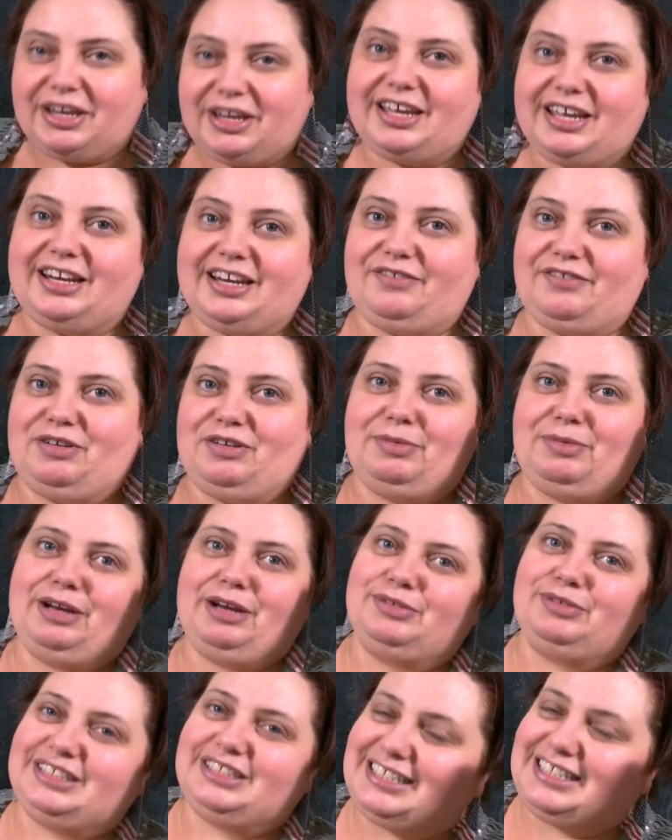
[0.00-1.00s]
And if
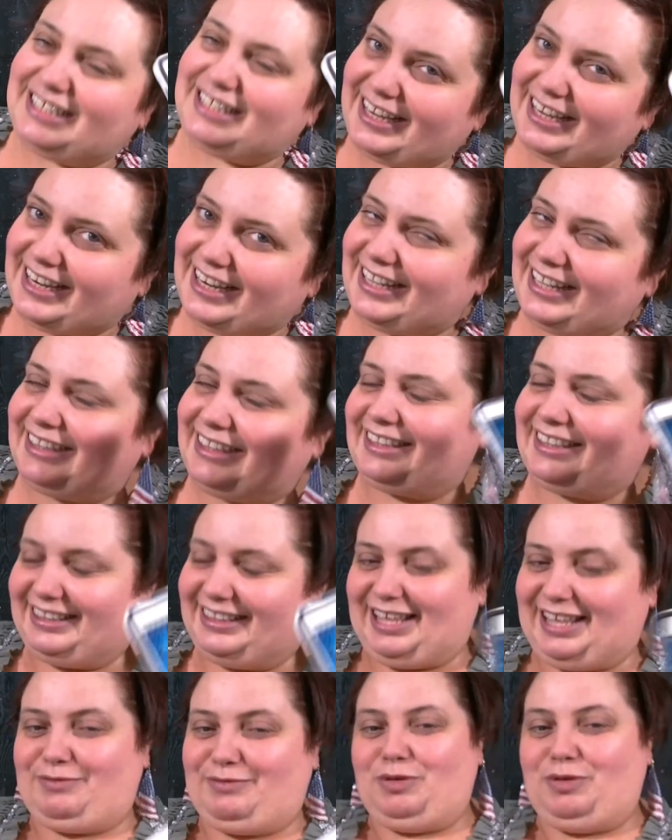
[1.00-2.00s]
anybody wants to see it,
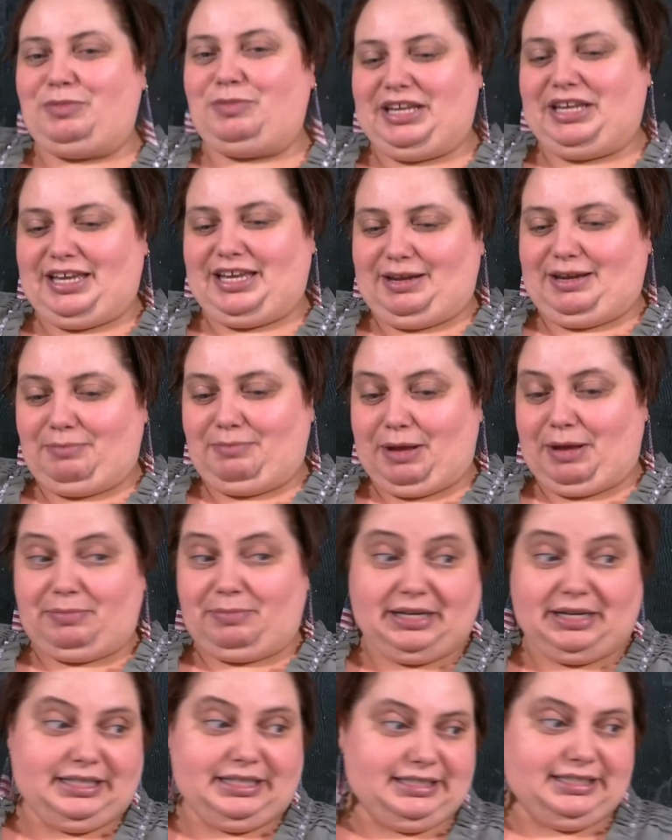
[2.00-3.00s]
they will be in my
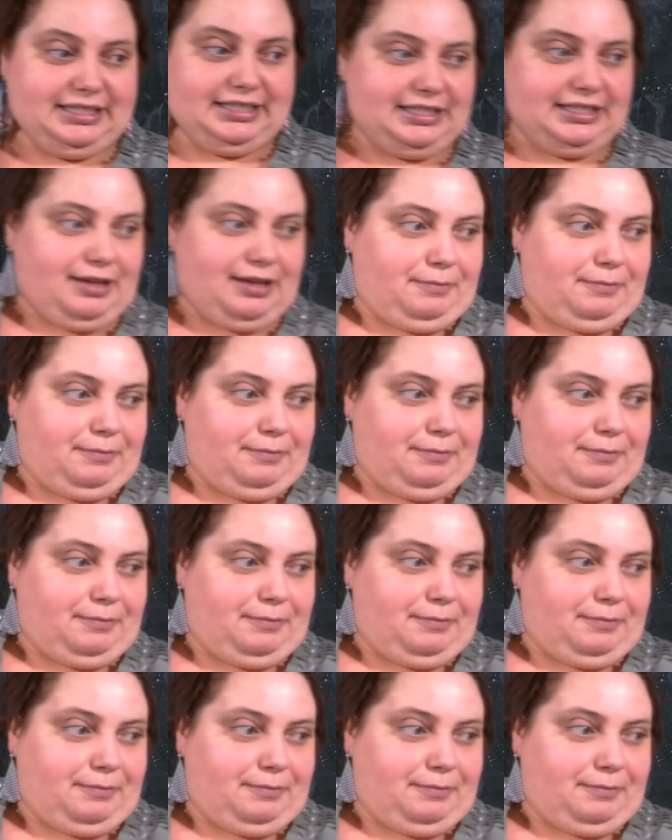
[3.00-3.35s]
playlist.